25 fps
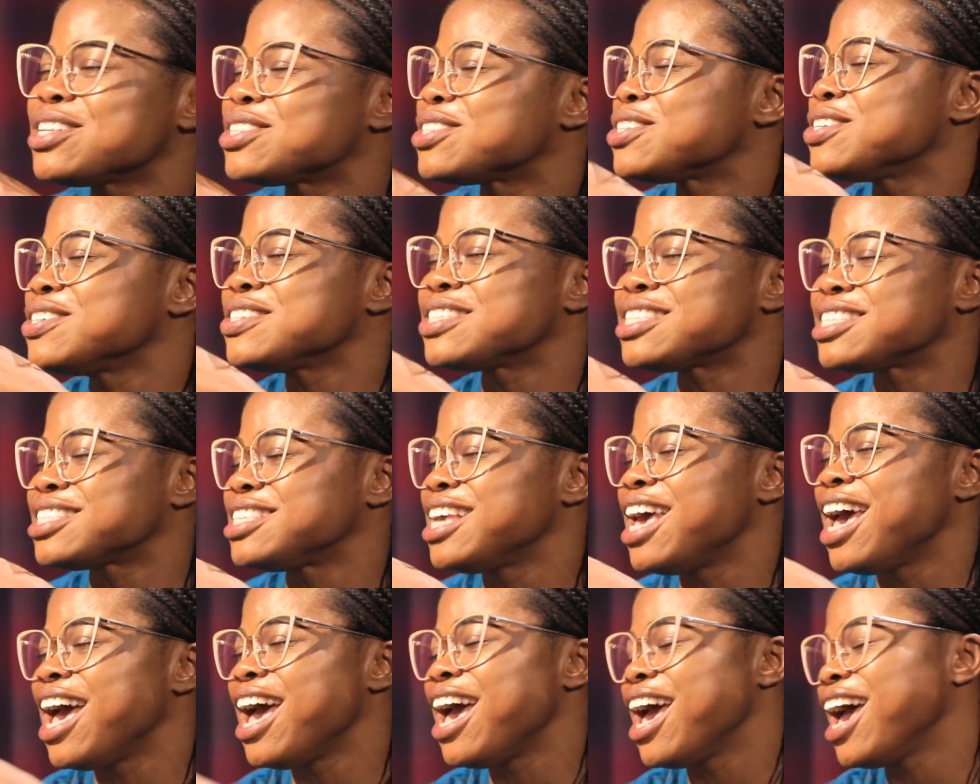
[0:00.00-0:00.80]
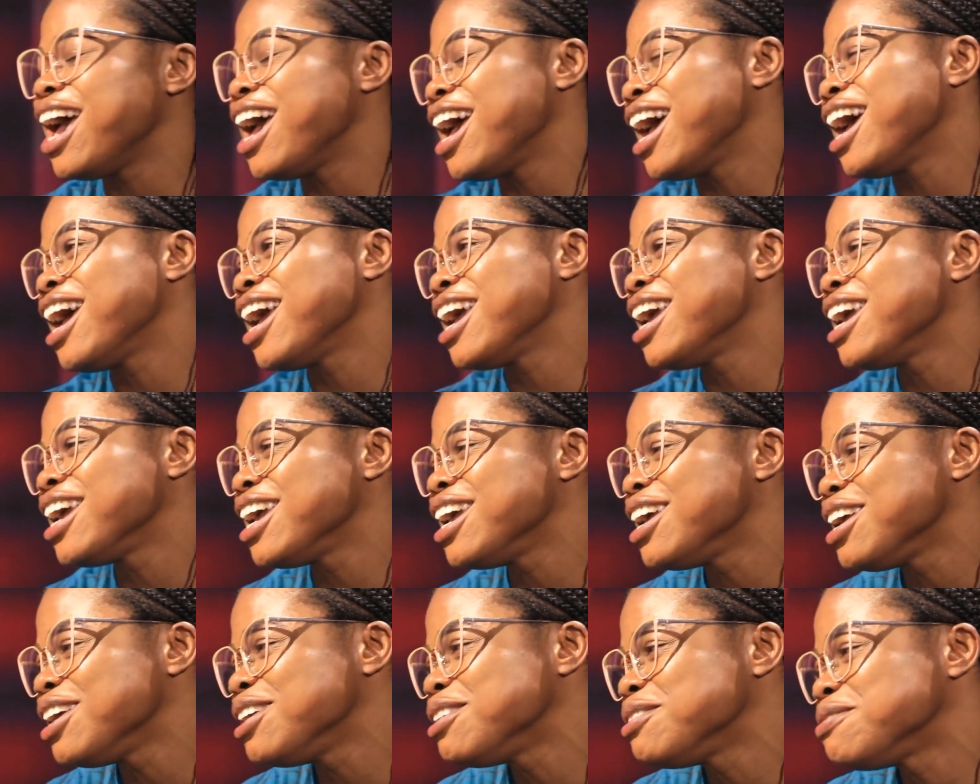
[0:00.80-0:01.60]
that you
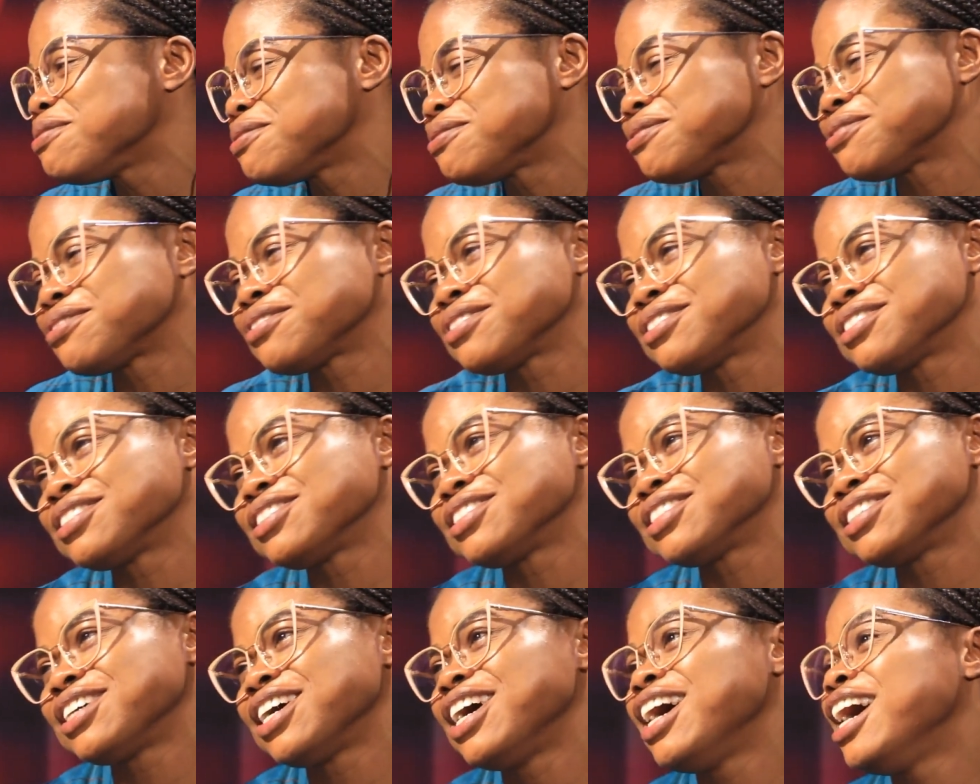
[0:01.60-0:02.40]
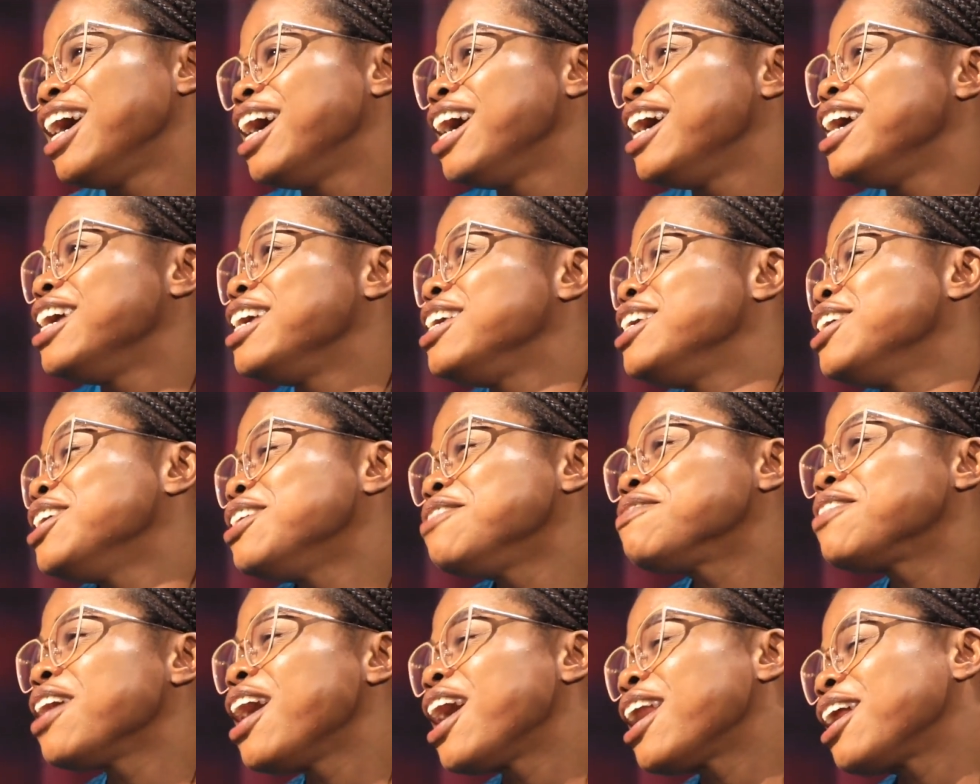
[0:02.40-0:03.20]
say
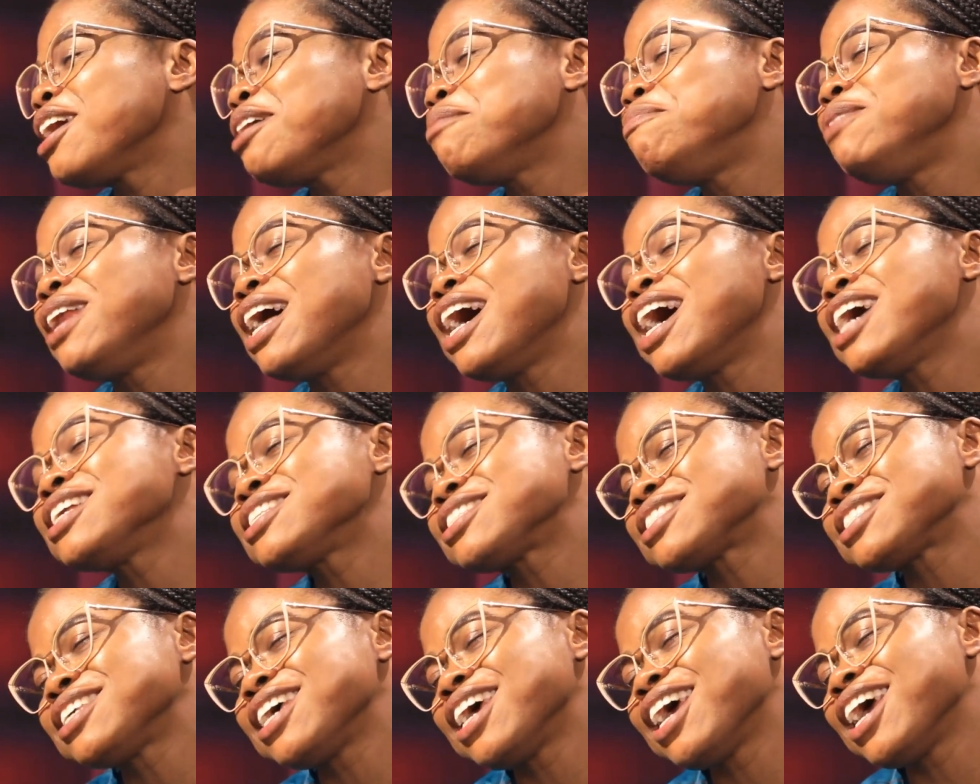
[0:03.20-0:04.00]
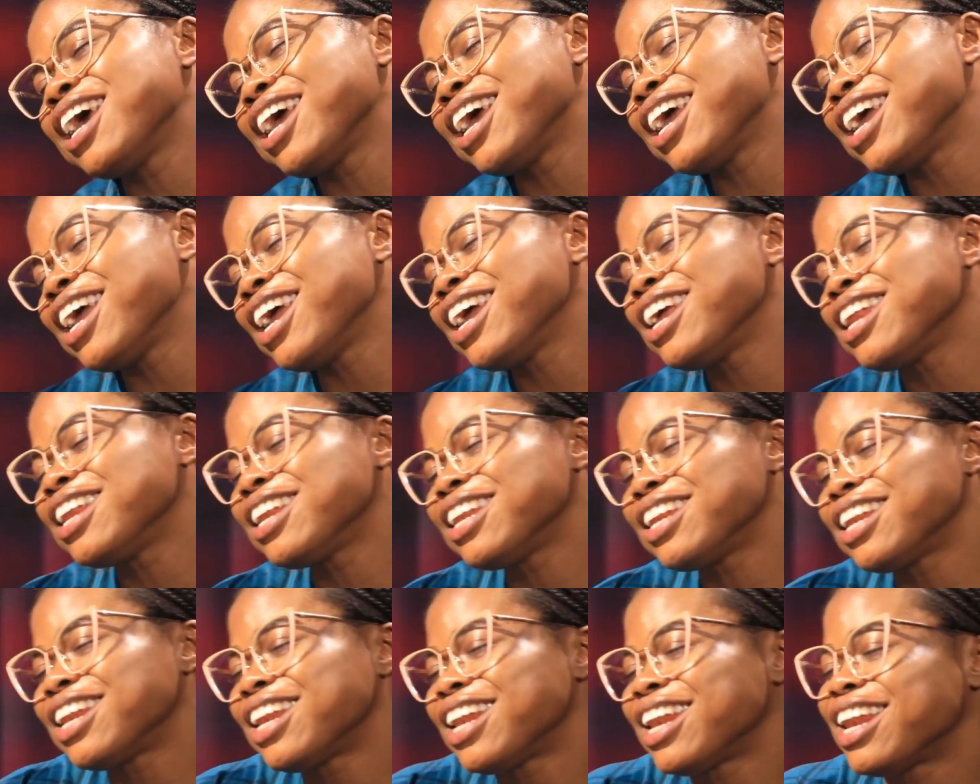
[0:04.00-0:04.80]
you've got a
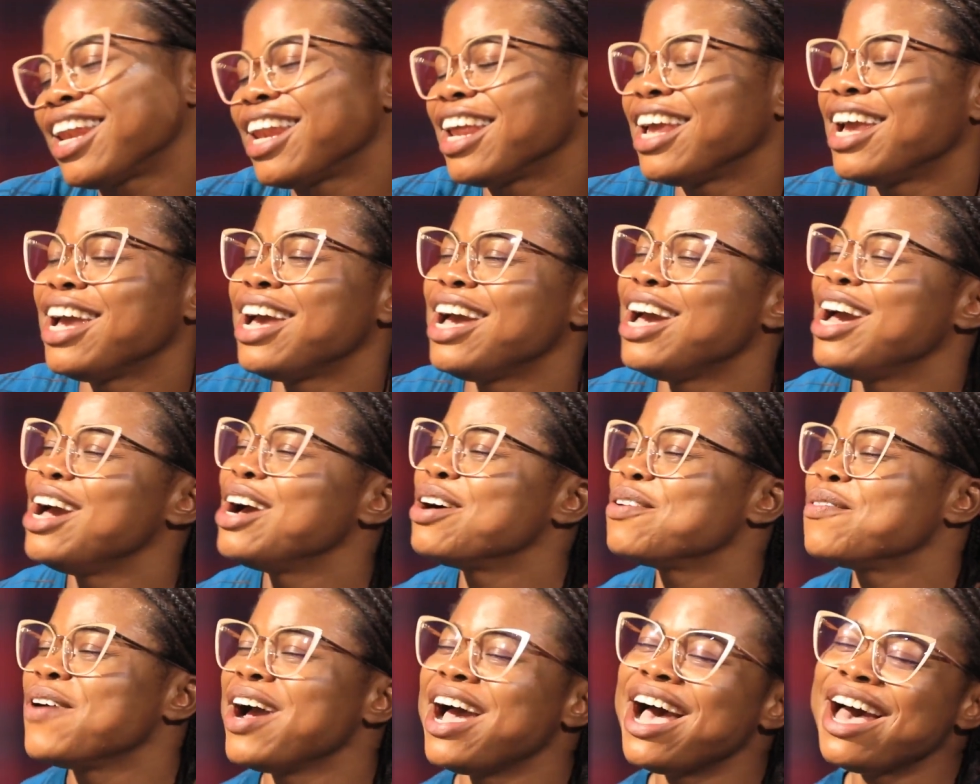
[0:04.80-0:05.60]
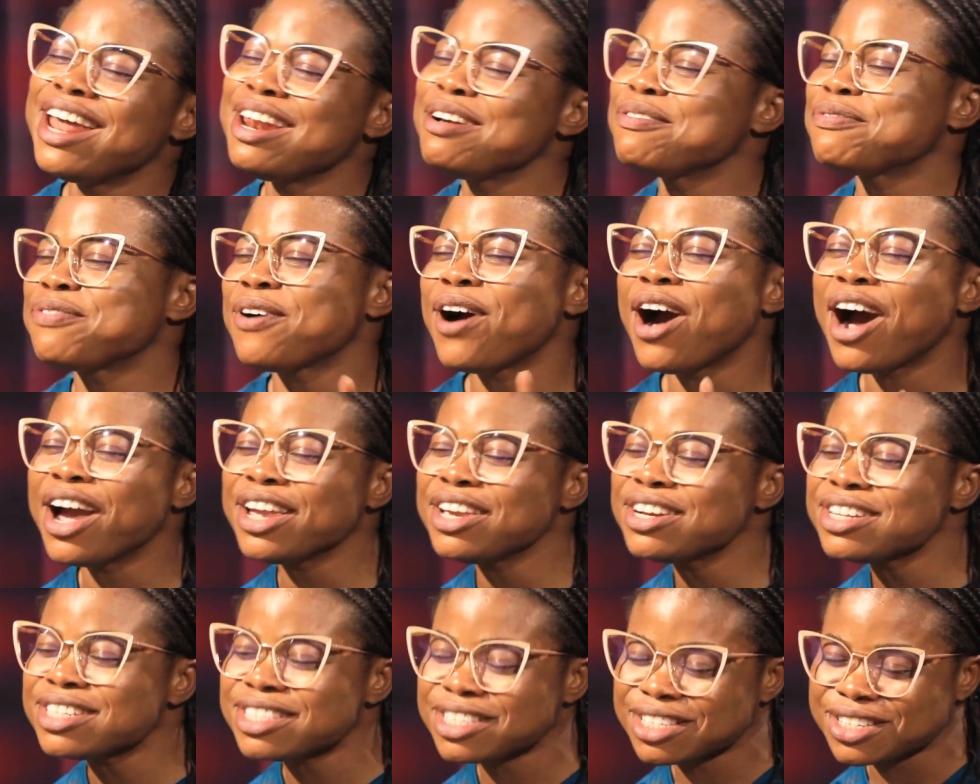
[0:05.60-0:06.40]
blessing waiting for
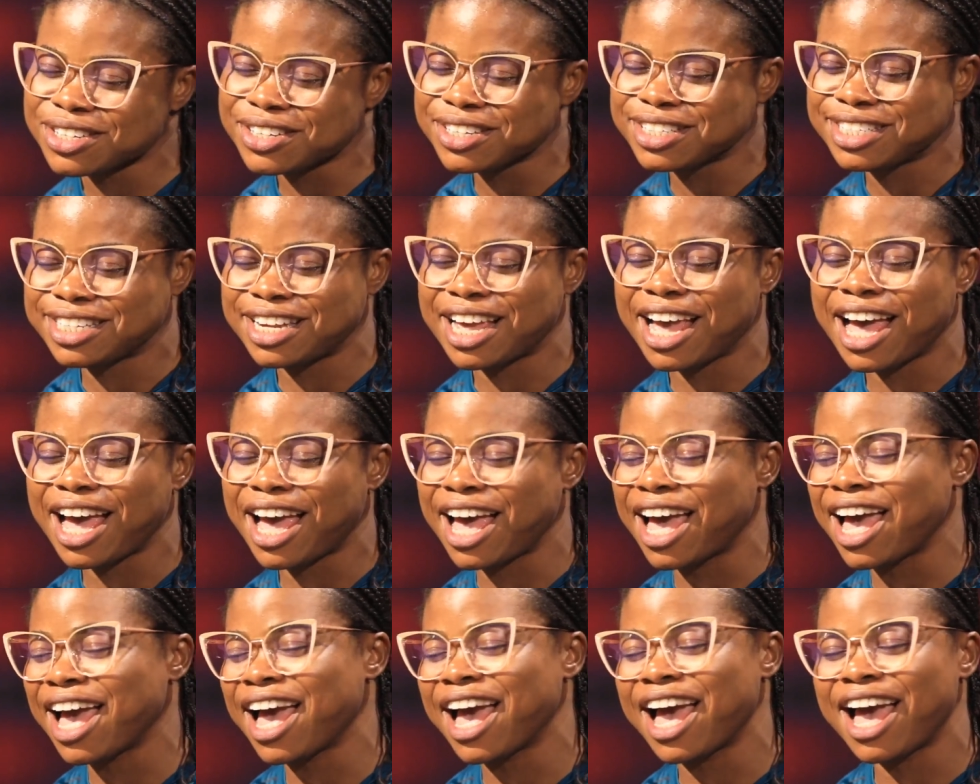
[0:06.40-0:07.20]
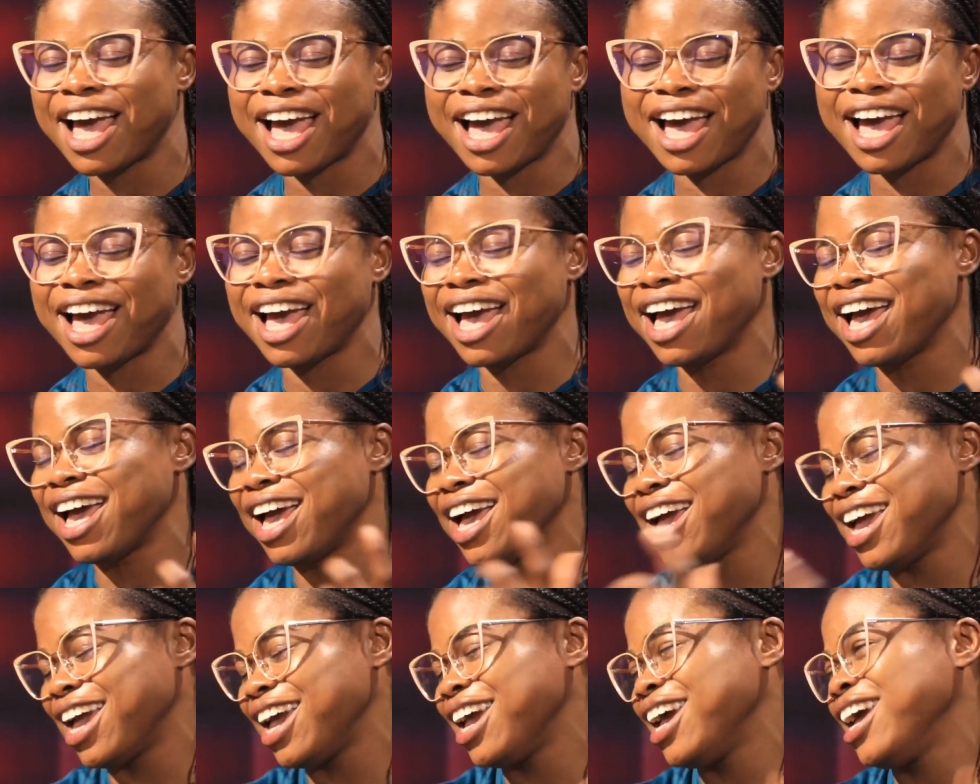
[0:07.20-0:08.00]
you
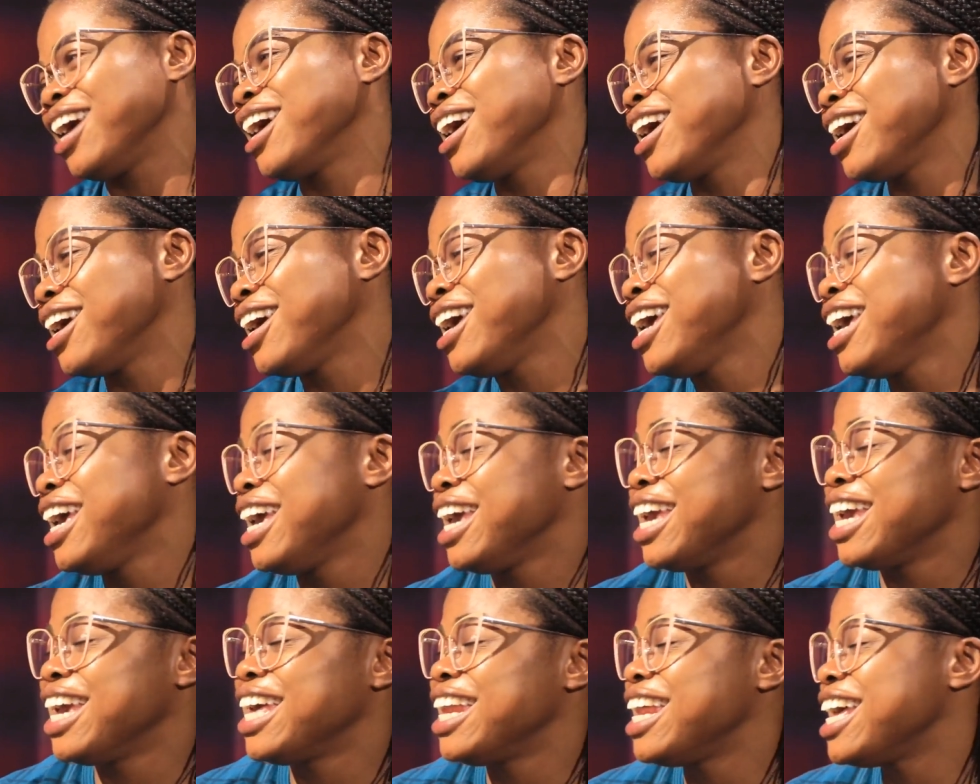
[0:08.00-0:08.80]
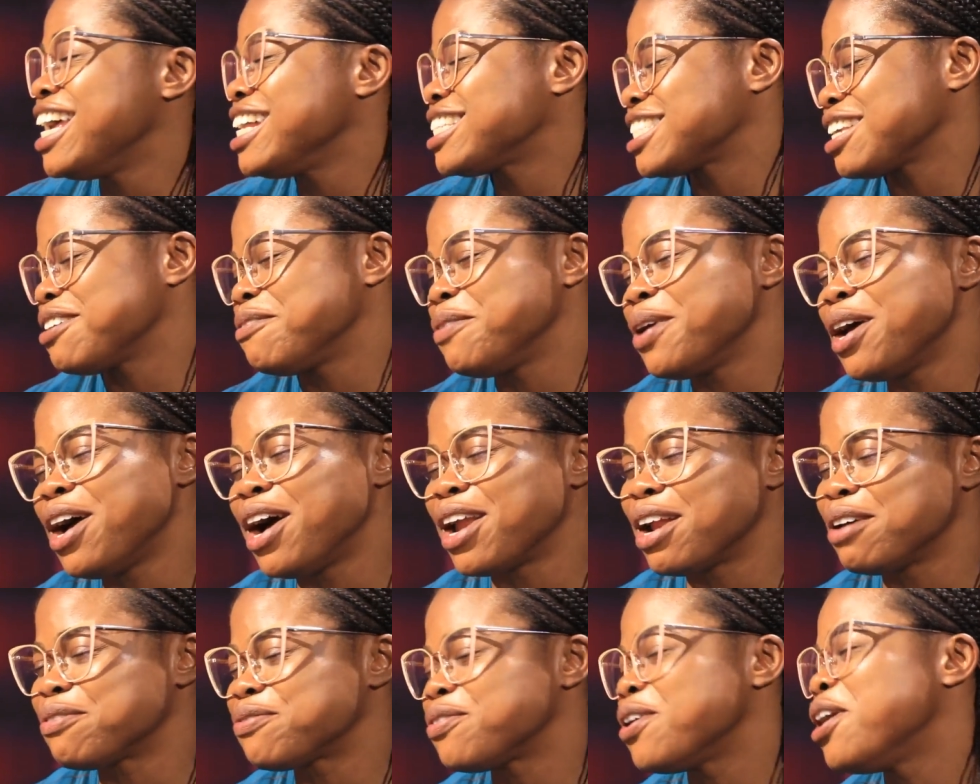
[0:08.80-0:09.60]
today. It is a
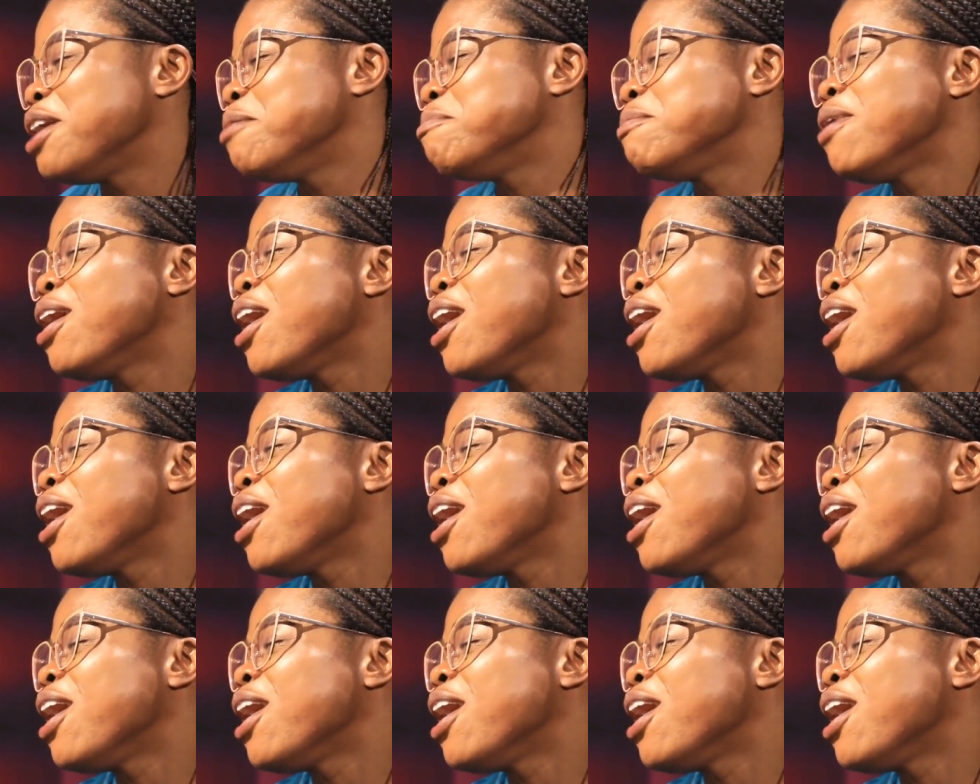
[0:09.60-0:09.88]
beautiful